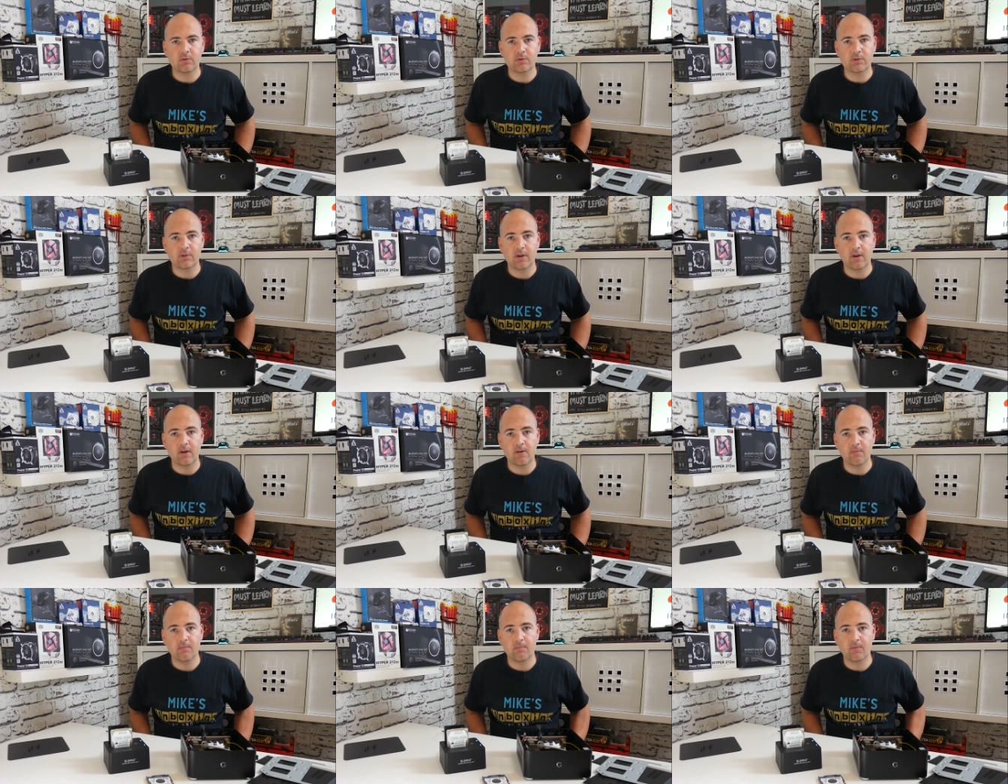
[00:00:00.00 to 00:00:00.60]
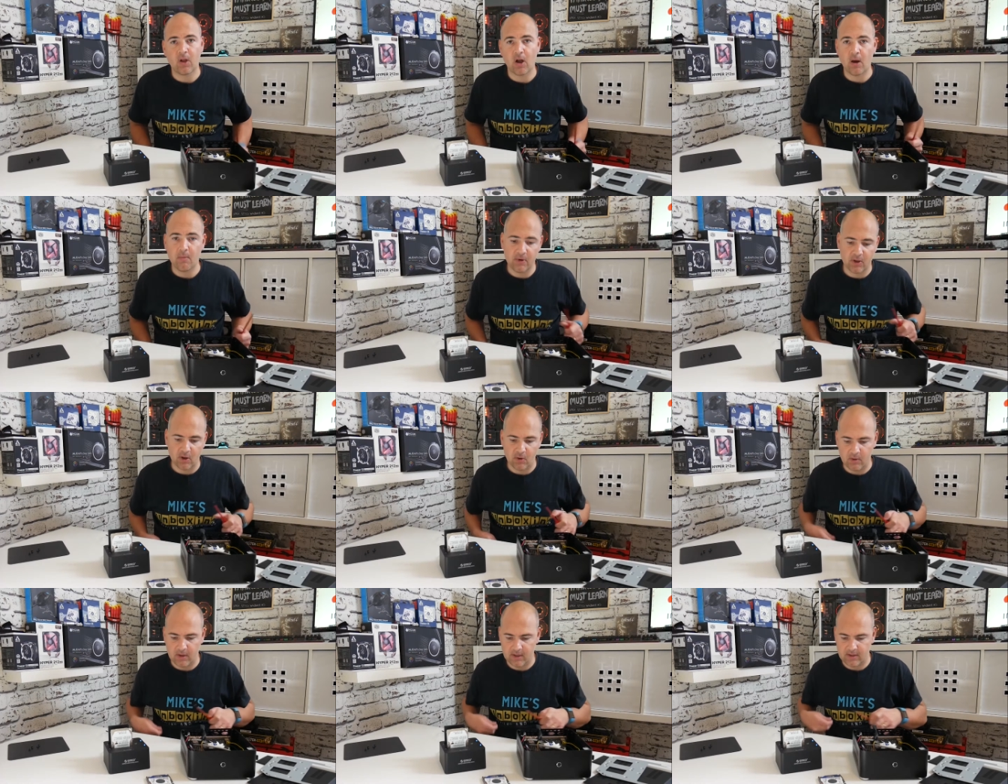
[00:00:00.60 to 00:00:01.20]
So I'm gonna
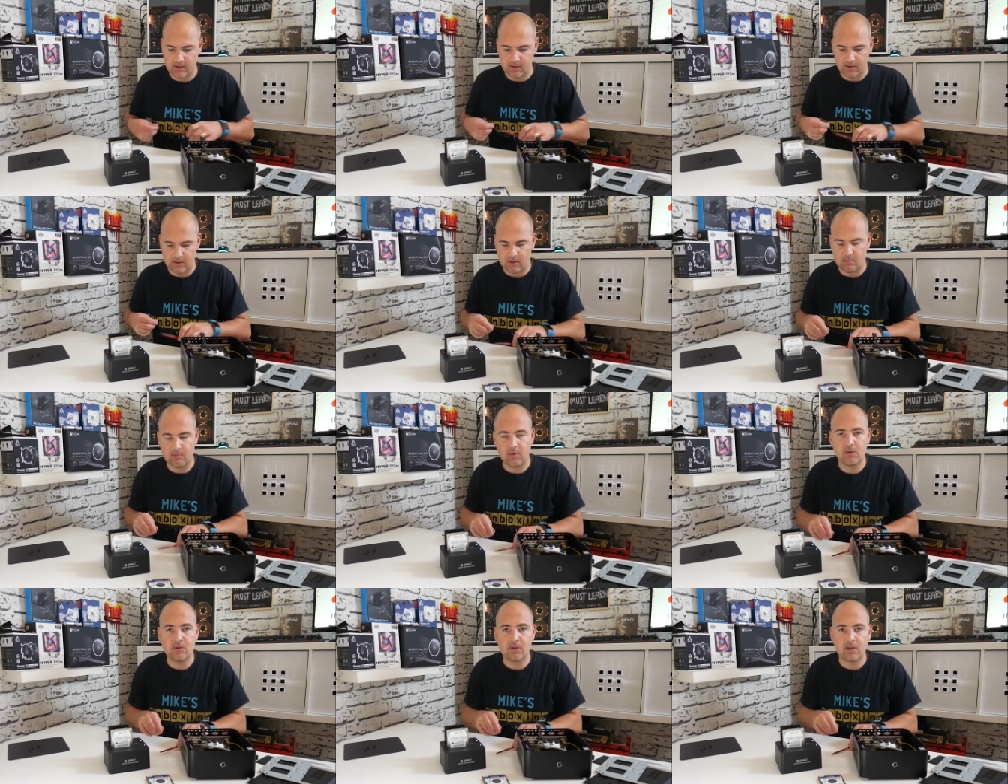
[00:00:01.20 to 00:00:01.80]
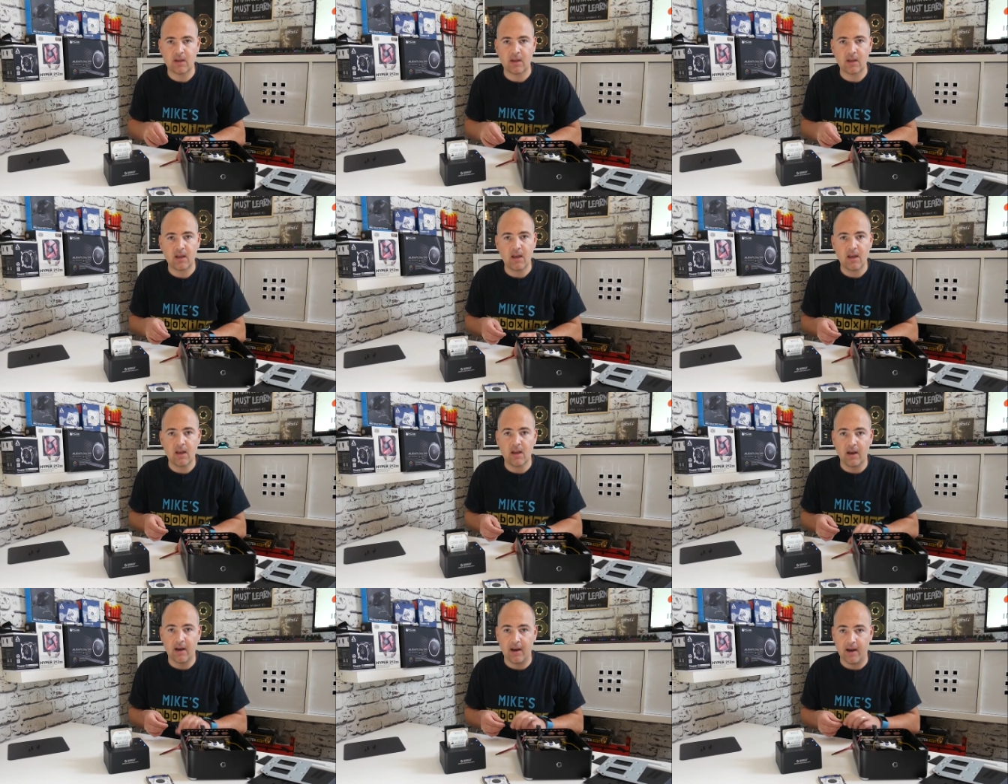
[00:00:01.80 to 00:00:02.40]
go and listen to some music
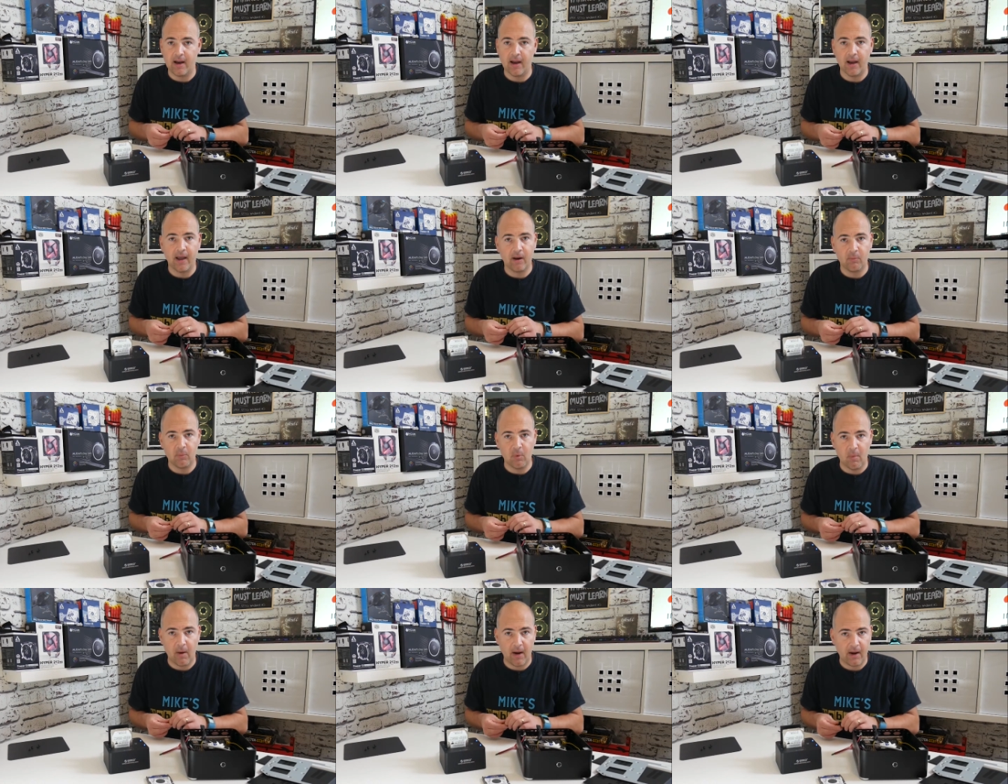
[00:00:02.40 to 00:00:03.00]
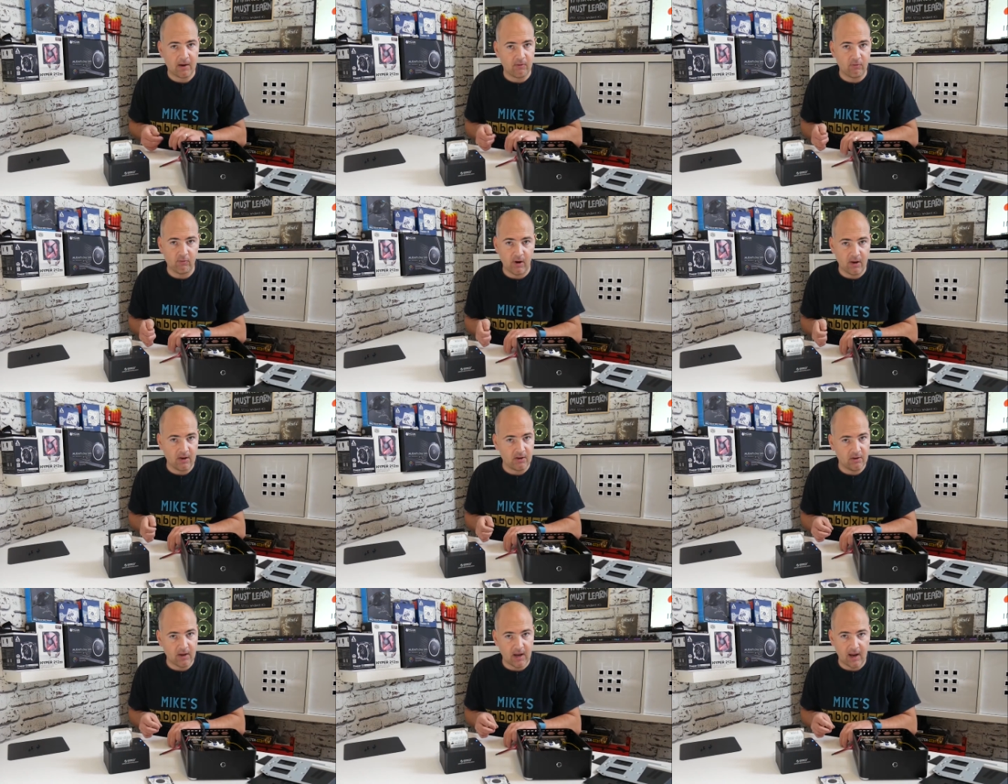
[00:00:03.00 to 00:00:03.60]
and I'll be back
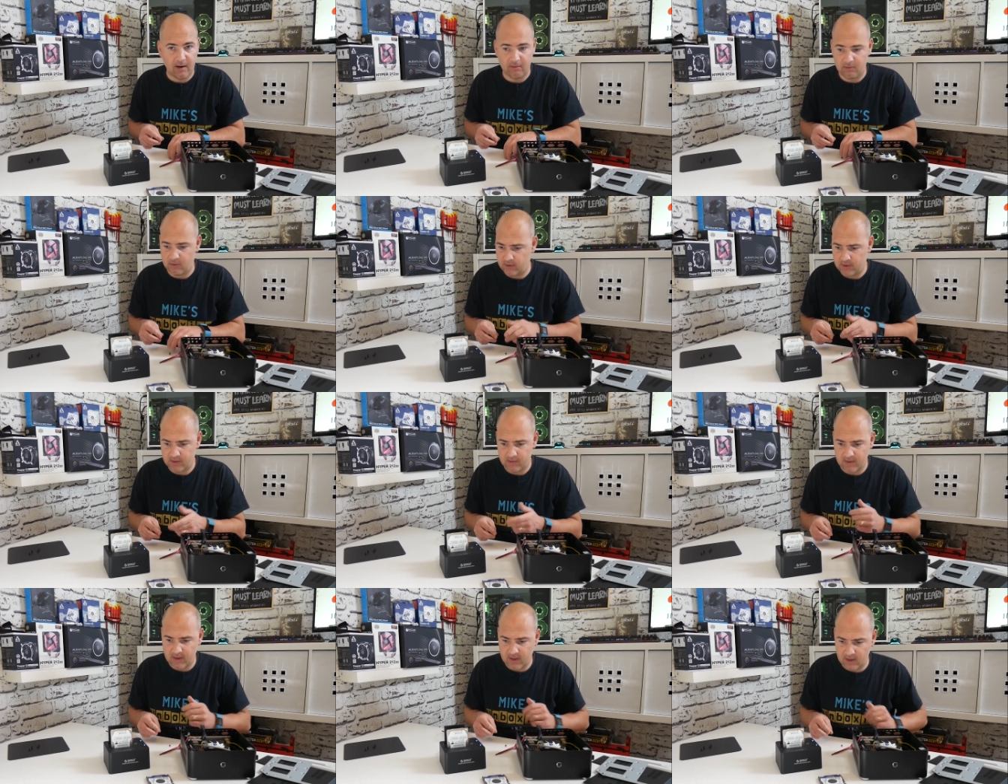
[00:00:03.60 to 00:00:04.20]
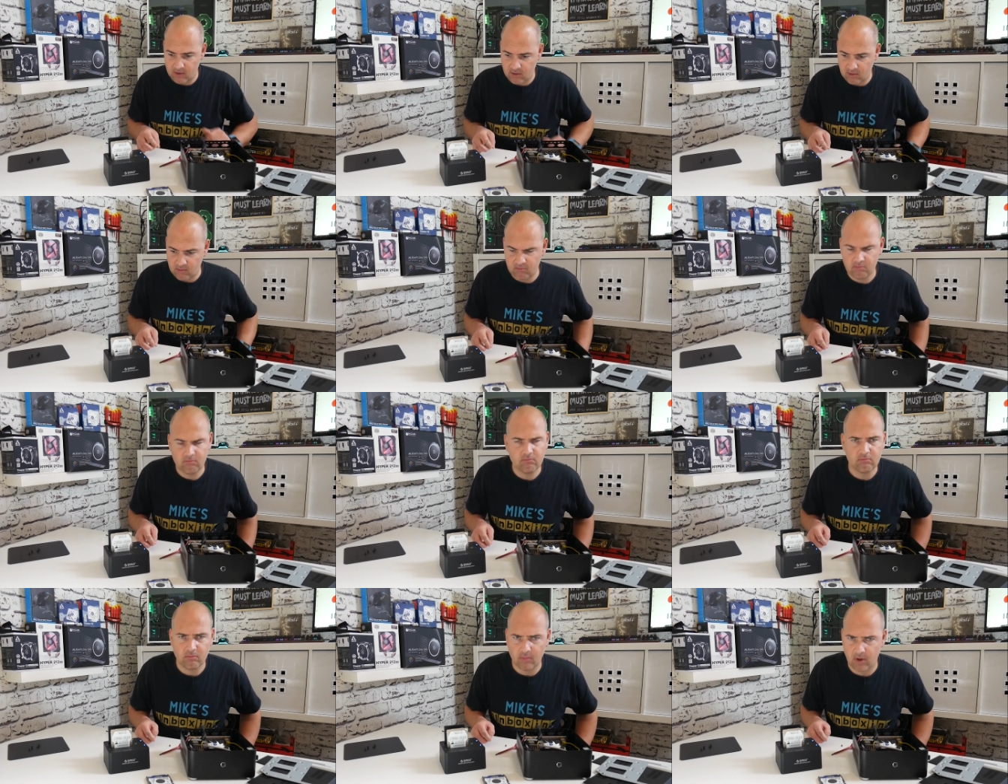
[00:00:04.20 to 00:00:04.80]
after it's finished,
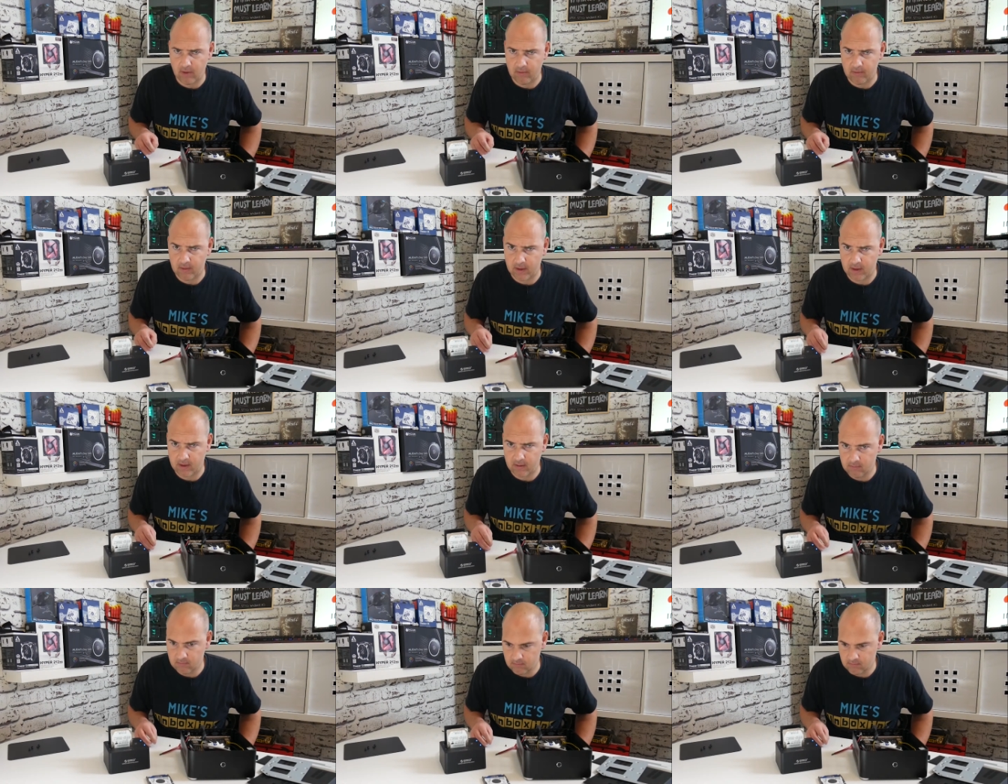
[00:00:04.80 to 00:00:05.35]
hopefully.